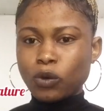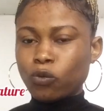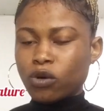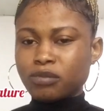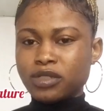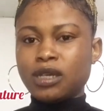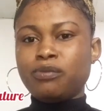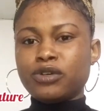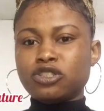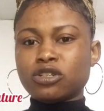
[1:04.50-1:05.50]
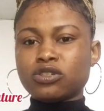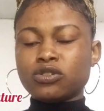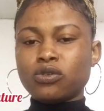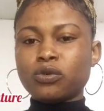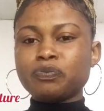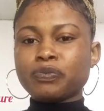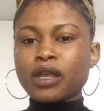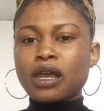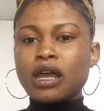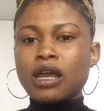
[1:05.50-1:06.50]
warm temperature. So
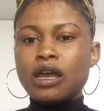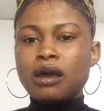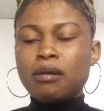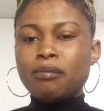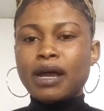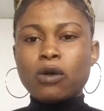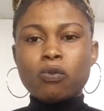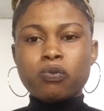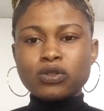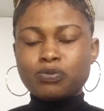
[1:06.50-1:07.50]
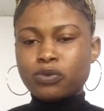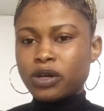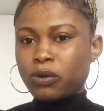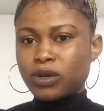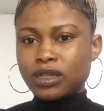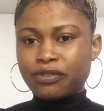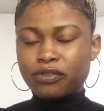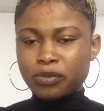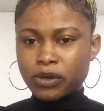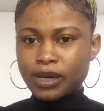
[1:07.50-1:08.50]
by pouring water
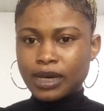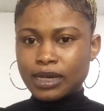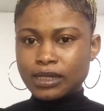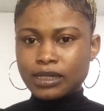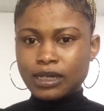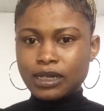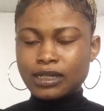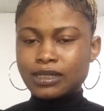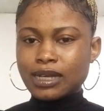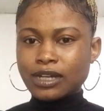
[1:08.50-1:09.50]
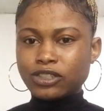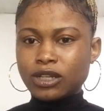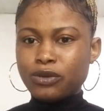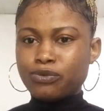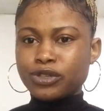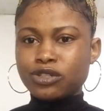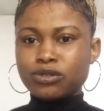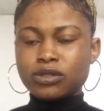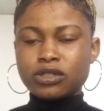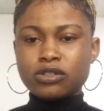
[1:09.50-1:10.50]
from your head, it actually
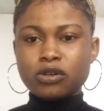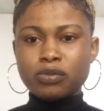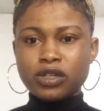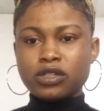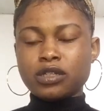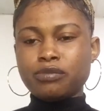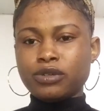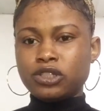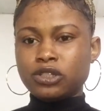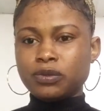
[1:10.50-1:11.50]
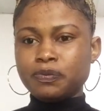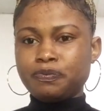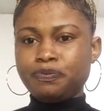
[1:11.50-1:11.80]
reduces your body temperature.